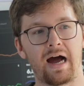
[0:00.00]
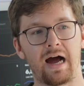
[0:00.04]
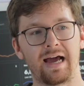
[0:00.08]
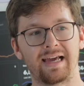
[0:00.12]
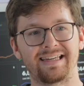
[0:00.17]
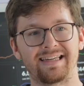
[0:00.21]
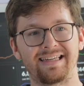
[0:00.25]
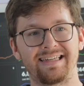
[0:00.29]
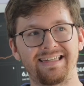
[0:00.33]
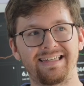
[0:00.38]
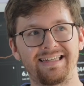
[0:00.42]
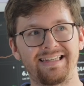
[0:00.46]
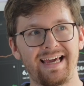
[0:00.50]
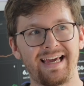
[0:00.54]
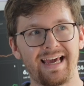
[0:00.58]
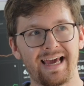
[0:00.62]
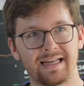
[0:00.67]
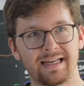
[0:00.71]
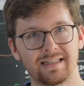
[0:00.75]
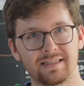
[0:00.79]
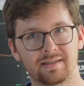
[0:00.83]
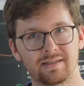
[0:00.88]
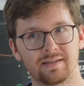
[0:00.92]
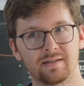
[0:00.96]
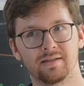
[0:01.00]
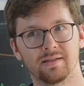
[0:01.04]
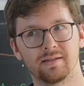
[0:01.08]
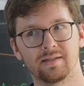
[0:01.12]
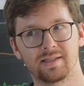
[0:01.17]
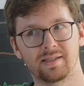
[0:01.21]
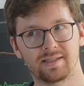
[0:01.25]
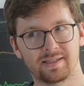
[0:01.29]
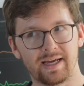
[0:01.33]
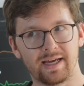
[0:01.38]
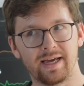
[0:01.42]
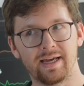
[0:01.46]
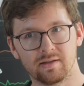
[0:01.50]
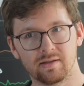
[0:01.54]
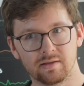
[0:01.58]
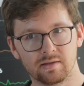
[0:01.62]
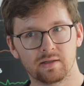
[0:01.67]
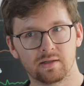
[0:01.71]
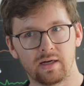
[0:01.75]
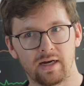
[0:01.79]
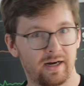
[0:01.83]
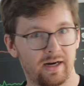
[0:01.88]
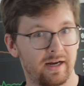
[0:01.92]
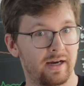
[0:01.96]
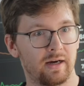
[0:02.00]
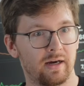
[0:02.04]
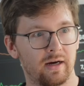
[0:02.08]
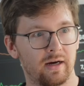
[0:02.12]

I get sales and